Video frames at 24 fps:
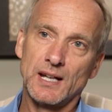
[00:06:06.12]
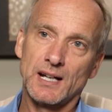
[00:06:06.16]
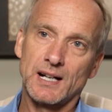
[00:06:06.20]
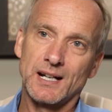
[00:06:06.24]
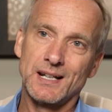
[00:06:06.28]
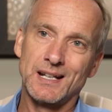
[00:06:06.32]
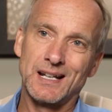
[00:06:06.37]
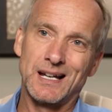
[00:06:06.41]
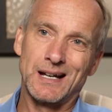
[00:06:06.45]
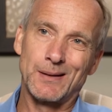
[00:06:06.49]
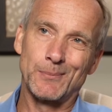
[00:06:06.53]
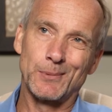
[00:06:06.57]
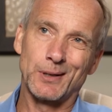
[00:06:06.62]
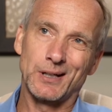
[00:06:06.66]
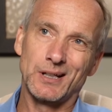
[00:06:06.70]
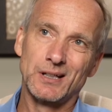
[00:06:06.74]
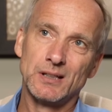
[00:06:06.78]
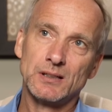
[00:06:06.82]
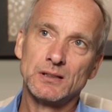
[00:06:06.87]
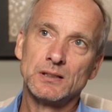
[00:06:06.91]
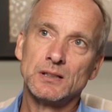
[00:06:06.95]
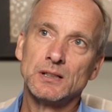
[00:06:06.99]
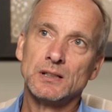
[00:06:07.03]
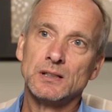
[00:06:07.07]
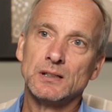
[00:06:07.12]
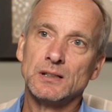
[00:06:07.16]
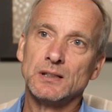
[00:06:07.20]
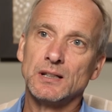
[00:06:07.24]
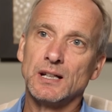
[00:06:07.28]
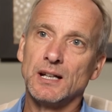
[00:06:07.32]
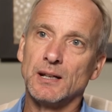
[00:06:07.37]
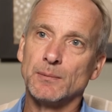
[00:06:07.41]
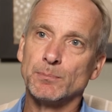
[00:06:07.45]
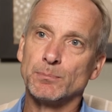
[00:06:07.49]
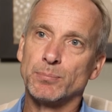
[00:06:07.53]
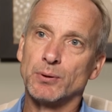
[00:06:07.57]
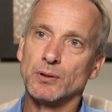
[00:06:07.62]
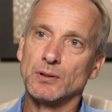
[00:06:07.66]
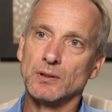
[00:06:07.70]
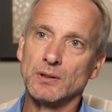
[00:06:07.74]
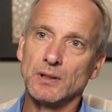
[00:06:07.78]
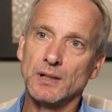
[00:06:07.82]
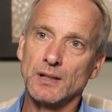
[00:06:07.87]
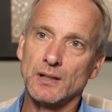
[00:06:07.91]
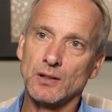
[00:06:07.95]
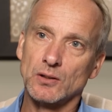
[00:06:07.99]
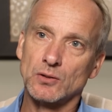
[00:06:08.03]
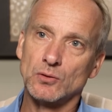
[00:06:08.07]
economic, and
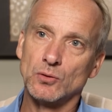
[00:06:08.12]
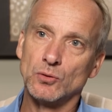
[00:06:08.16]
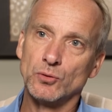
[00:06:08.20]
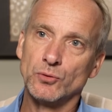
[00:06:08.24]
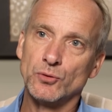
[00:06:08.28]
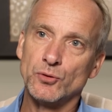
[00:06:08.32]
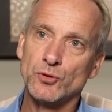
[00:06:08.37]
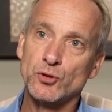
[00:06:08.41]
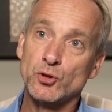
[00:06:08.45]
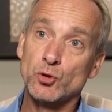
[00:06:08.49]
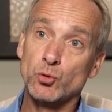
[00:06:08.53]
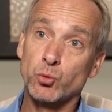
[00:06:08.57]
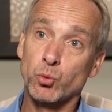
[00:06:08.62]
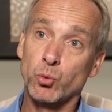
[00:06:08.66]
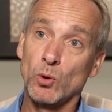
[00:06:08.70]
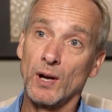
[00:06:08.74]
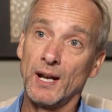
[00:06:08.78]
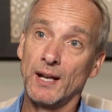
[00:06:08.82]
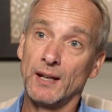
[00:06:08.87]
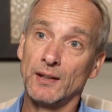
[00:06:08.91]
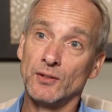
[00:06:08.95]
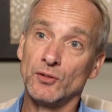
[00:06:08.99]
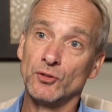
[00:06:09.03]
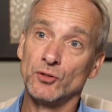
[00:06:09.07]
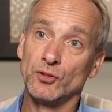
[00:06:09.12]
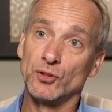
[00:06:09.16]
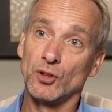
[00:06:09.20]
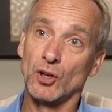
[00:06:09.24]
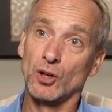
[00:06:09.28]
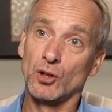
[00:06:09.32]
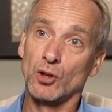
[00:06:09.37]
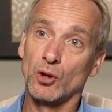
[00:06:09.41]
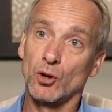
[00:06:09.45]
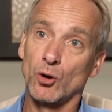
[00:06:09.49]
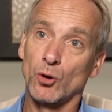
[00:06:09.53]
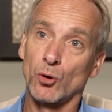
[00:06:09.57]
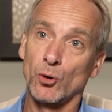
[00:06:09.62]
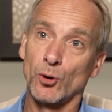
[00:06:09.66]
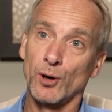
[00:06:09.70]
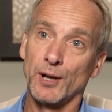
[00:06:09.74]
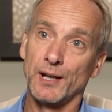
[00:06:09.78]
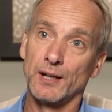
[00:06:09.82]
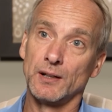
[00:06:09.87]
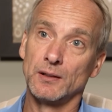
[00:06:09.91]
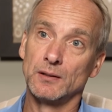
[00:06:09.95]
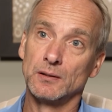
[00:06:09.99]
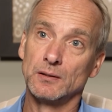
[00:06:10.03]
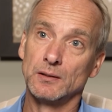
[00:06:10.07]
political trends
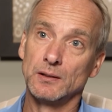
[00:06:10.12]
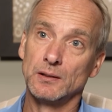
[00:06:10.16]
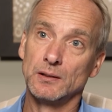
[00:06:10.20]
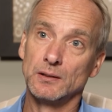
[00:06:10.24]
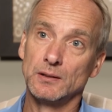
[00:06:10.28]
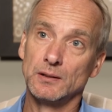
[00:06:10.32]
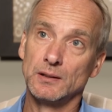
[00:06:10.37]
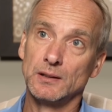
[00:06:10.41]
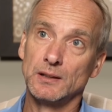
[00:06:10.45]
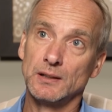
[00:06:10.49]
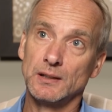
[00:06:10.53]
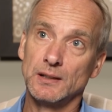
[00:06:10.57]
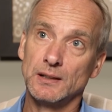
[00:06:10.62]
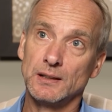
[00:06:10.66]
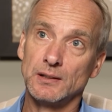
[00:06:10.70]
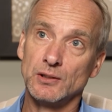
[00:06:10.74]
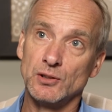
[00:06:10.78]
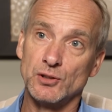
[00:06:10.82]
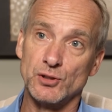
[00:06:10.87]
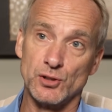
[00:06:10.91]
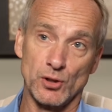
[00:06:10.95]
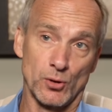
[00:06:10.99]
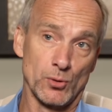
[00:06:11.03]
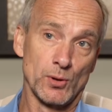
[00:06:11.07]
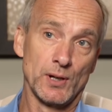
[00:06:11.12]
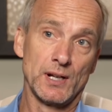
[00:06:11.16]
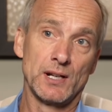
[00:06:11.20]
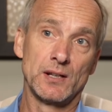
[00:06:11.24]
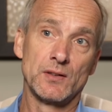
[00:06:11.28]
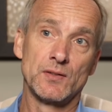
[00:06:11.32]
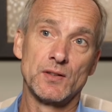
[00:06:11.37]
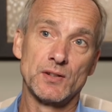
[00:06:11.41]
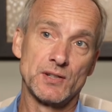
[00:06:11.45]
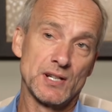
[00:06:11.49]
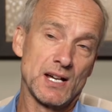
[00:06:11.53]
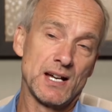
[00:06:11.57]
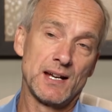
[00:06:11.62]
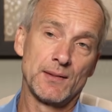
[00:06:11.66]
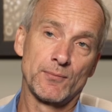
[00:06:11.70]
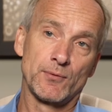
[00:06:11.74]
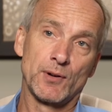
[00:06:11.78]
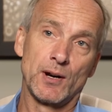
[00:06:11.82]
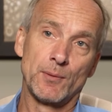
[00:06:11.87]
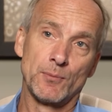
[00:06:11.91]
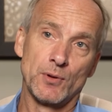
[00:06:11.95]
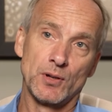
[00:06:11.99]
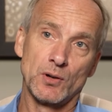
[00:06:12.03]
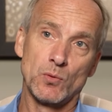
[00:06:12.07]
occurring during the time
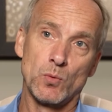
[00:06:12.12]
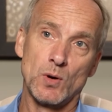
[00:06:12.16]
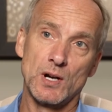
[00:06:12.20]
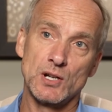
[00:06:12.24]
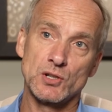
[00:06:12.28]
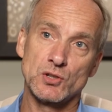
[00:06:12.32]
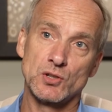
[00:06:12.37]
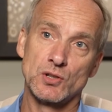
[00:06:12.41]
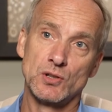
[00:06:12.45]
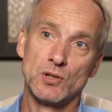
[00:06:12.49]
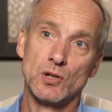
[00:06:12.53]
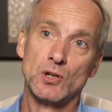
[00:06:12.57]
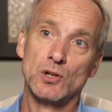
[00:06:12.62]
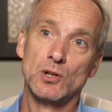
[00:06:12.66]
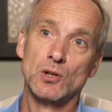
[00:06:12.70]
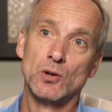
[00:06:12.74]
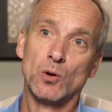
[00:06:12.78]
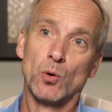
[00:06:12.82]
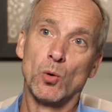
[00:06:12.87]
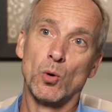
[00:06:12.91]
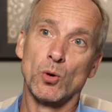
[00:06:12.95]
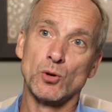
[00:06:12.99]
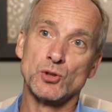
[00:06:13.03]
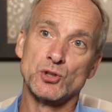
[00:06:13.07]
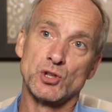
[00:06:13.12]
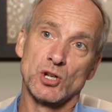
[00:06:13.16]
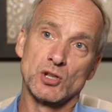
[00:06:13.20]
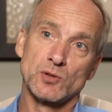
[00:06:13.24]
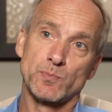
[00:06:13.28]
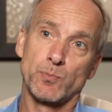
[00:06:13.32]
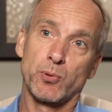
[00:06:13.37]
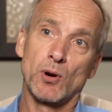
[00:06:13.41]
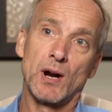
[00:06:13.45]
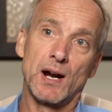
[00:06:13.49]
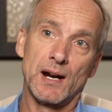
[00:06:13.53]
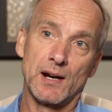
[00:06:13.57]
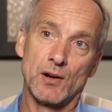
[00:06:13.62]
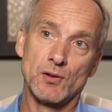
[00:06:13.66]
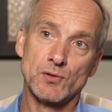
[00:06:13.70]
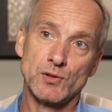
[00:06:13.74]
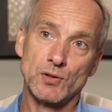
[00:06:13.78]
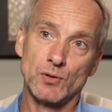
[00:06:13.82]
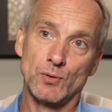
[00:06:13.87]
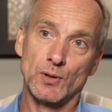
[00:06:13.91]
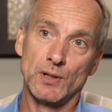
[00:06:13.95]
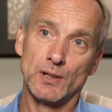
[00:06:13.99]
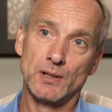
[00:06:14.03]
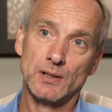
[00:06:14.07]
frame of the question or just prior
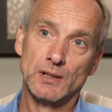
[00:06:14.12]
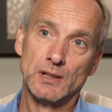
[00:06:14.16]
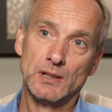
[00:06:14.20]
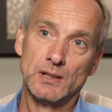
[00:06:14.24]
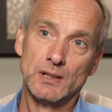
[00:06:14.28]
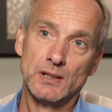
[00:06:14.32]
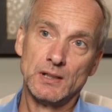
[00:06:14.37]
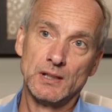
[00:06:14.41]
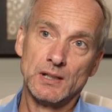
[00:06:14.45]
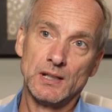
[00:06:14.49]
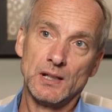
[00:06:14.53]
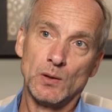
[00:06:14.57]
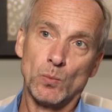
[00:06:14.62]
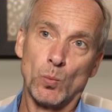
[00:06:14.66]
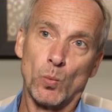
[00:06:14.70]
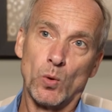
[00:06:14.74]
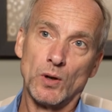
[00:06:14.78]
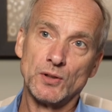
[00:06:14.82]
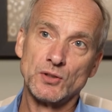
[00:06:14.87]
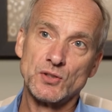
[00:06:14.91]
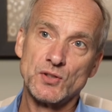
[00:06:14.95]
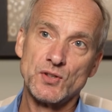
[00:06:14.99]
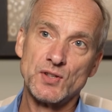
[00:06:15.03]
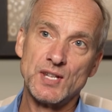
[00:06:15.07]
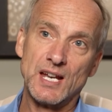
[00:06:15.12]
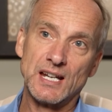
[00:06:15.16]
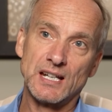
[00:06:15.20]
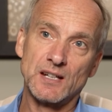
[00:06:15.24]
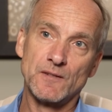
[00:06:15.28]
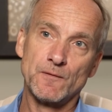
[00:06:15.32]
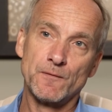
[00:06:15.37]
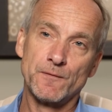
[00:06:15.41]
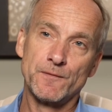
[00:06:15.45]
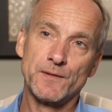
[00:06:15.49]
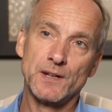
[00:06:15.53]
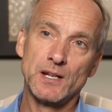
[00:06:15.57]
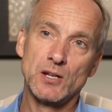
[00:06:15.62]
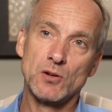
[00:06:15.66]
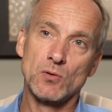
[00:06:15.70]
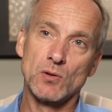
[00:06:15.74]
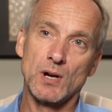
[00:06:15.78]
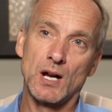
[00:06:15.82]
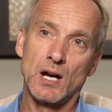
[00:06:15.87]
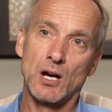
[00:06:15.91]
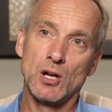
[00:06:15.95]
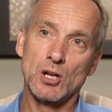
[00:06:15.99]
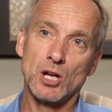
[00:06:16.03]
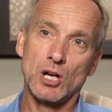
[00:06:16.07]
to it. And once they can figure
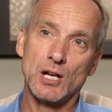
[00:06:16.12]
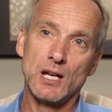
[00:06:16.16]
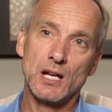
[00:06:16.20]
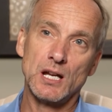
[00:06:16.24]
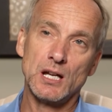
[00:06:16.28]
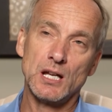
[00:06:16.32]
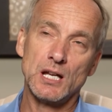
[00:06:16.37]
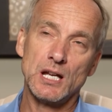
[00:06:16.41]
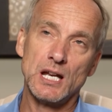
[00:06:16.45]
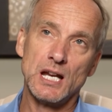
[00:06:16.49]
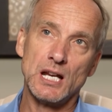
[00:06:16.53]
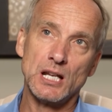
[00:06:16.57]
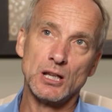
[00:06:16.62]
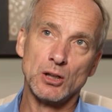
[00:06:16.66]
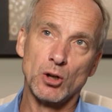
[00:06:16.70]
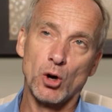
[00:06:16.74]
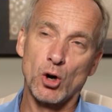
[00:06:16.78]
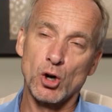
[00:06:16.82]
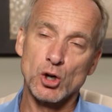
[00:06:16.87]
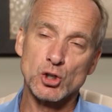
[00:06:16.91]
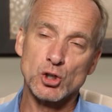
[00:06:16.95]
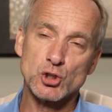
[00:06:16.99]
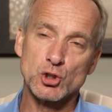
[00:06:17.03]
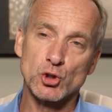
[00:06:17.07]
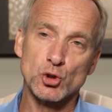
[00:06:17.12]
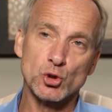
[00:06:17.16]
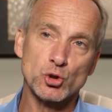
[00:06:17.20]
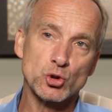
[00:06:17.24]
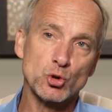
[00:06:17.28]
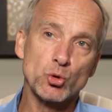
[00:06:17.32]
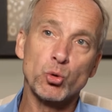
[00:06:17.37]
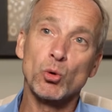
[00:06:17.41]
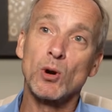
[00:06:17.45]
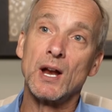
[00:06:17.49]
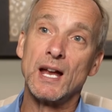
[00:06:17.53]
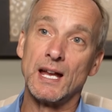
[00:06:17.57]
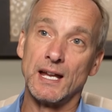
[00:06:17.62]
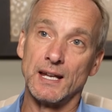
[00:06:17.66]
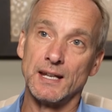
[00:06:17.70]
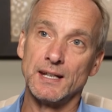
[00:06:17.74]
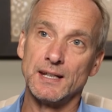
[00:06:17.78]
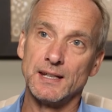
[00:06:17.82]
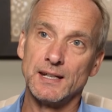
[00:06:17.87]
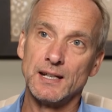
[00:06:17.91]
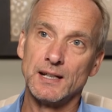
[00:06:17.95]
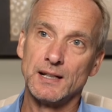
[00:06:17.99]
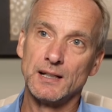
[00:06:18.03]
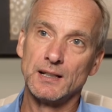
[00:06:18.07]
out a larger
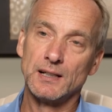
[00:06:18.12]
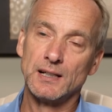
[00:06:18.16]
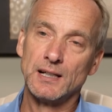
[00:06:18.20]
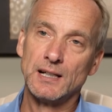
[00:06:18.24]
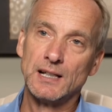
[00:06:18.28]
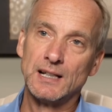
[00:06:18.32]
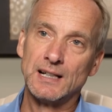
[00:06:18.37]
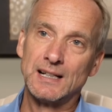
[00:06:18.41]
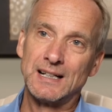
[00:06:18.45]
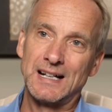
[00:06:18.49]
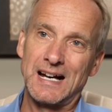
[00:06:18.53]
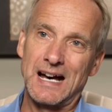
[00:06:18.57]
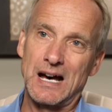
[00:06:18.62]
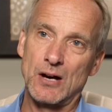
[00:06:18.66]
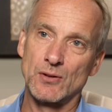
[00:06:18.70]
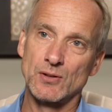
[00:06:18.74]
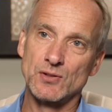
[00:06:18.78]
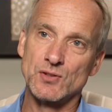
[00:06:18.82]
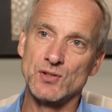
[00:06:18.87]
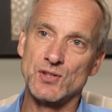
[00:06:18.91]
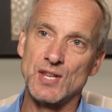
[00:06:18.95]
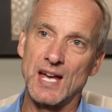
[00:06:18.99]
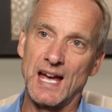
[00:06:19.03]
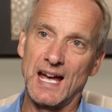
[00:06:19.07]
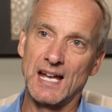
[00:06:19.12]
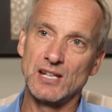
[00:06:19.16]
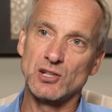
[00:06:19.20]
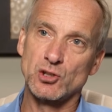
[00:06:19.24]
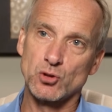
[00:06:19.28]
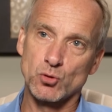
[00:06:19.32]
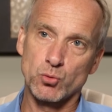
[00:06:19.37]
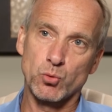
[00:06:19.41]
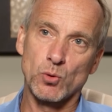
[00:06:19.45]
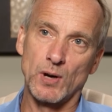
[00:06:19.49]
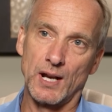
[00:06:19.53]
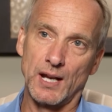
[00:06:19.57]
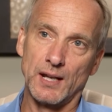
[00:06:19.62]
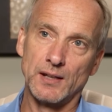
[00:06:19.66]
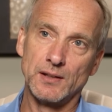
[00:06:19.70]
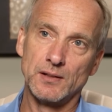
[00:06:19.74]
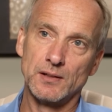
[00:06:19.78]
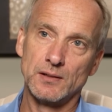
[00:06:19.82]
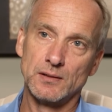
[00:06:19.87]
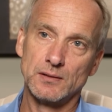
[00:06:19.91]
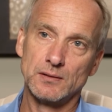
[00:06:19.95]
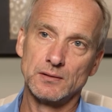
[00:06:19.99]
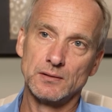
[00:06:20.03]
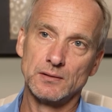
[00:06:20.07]
trend, how does that trend
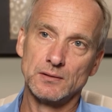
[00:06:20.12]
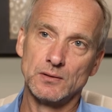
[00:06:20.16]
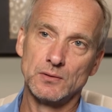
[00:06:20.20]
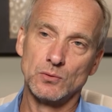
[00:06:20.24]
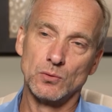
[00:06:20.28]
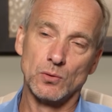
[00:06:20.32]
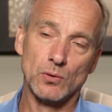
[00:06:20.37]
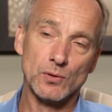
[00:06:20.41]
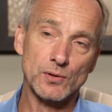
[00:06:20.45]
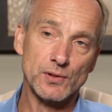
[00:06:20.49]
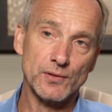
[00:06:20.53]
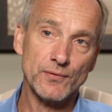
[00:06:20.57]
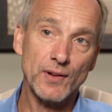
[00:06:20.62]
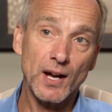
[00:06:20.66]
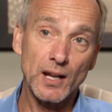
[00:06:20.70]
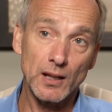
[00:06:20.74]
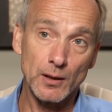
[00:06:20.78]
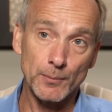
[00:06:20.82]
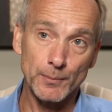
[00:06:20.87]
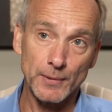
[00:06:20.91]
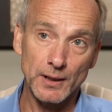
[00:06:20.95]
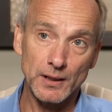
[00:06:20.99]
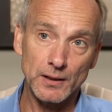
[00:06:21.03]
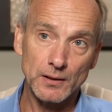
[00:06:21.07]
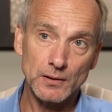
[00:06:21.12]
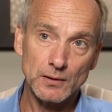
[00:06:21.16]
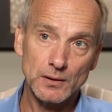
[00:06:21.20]
or development